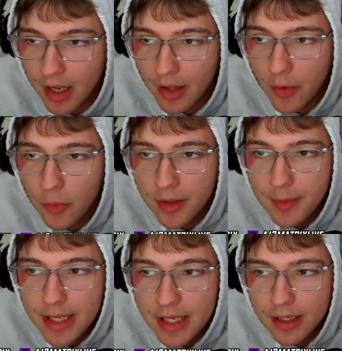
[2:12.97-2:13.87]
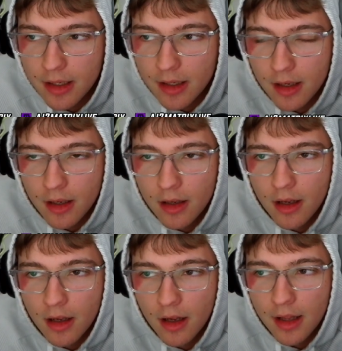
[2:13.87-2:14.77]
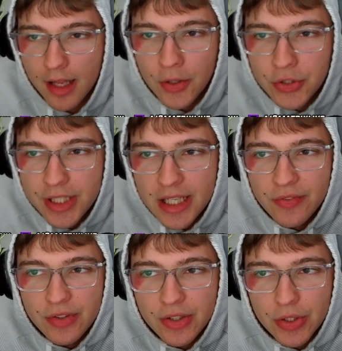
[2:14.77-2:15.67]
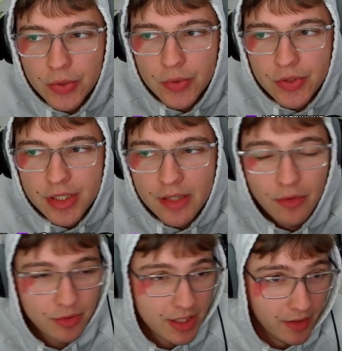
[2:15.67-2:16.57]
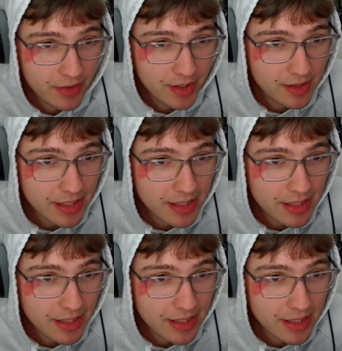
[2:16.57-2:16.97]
It would be interesting if he used Evo Skeletons.